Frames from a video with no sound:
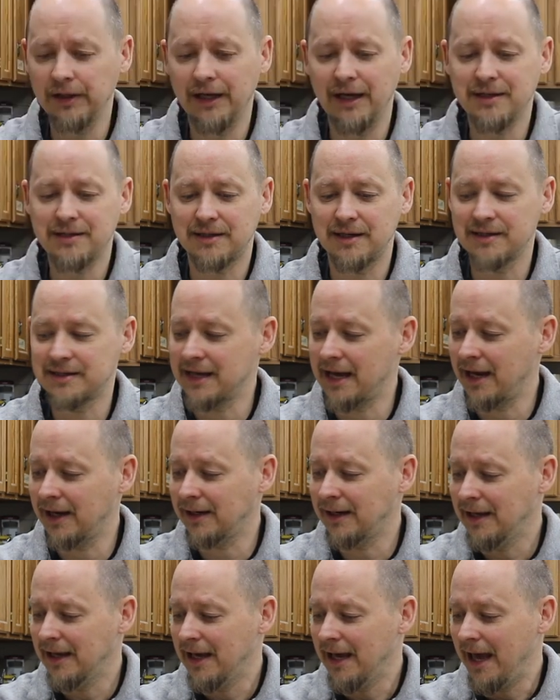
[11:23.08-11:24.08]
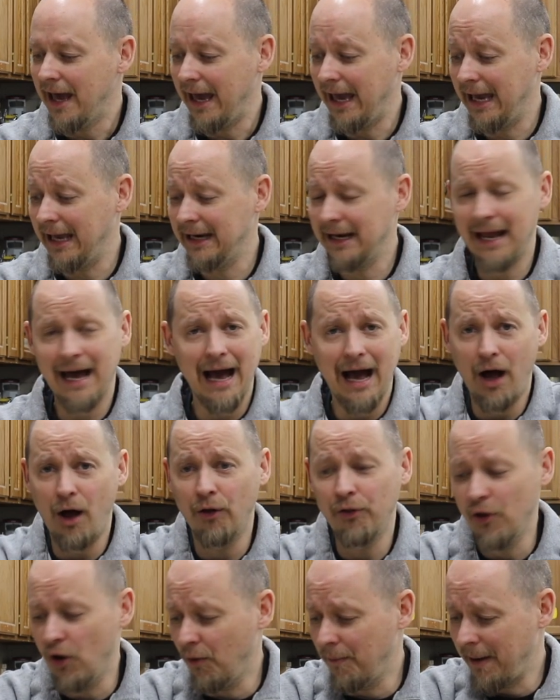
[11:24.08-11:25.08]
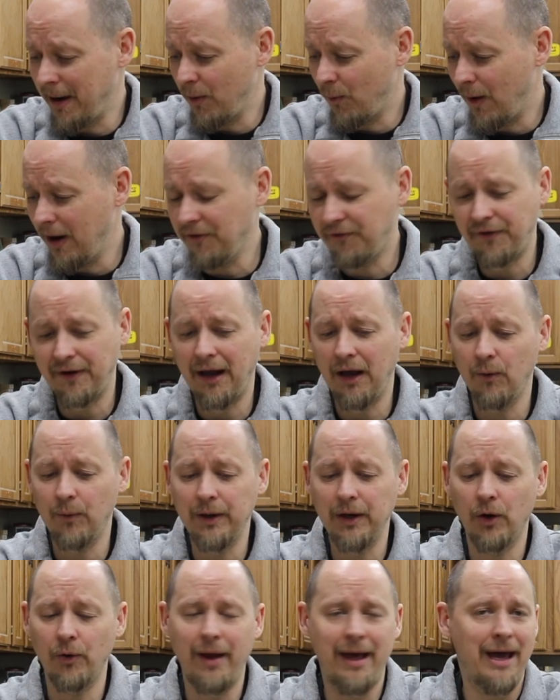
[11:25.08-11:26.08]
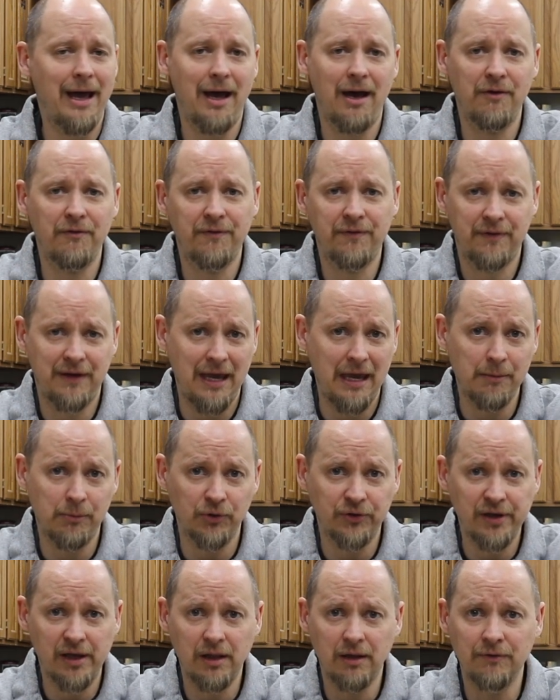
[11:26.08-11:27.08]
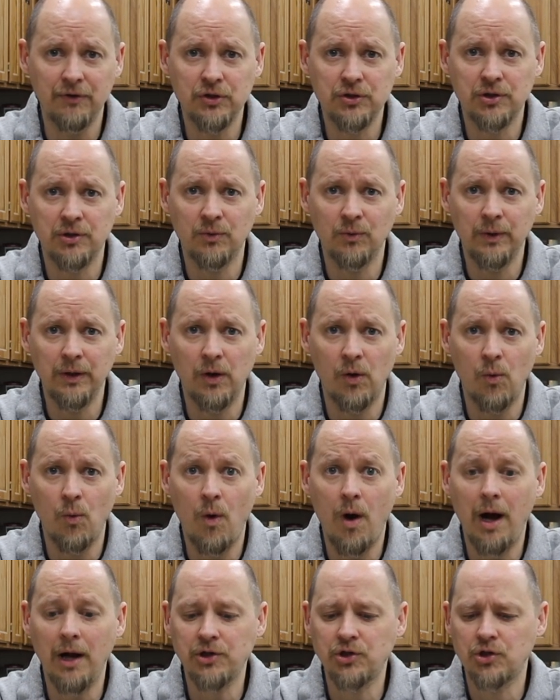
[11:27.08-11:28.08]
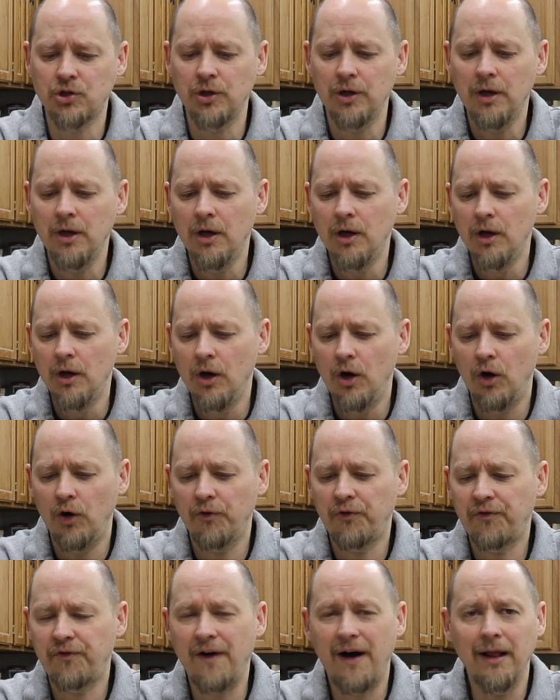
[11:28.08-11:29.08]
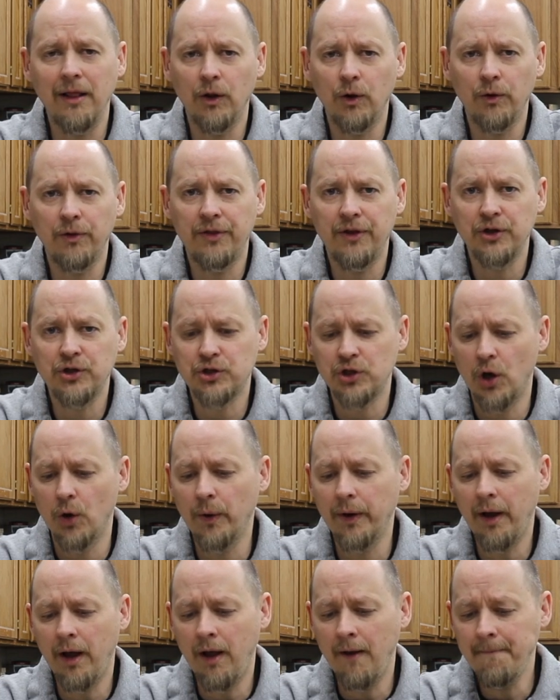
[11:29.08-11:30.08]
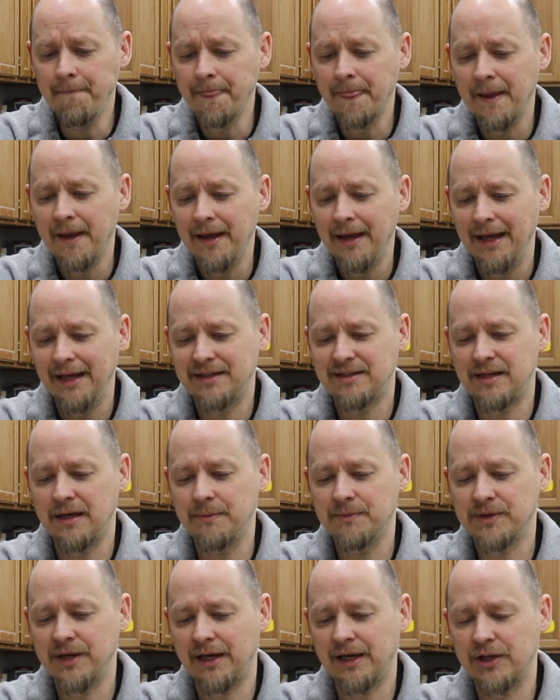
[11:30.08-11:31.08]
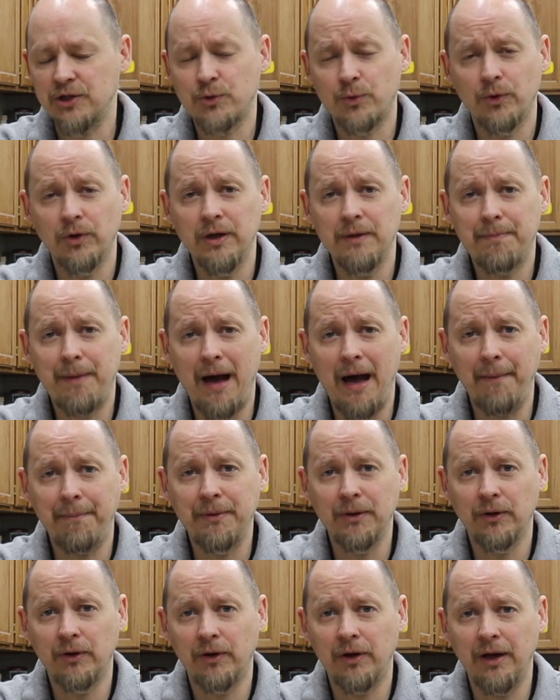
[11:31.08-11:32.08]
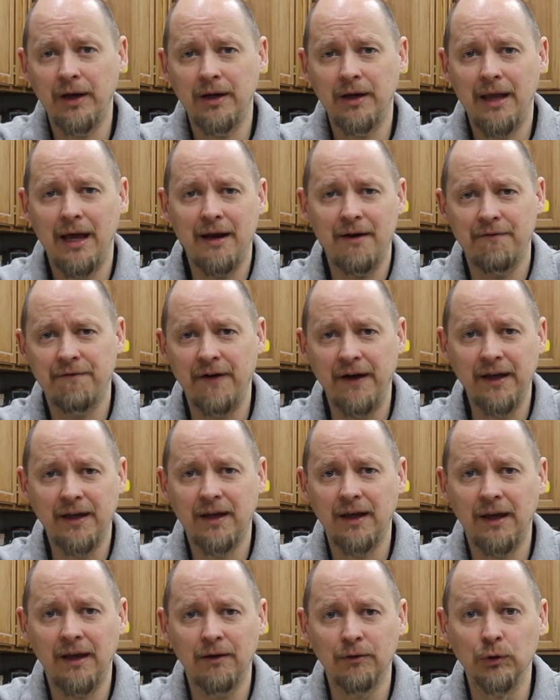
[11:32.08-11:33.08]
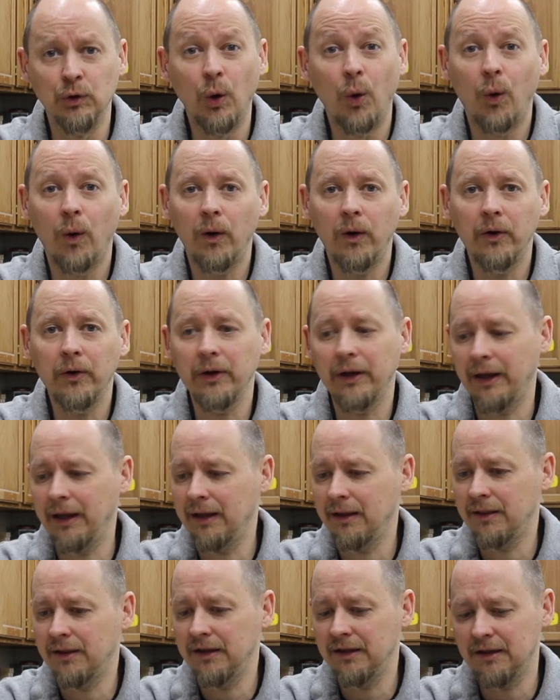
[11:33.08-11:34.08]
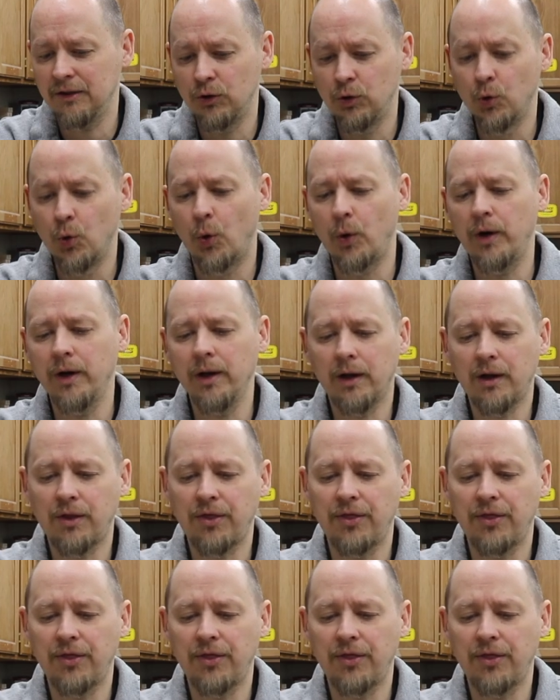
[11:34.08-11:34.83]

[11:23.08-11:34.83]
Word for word: nice design. And although my wife and I, we don't have cable television, we don't watch or follow the show at all, it seems like it's really popular in that Viking lore and the Nordic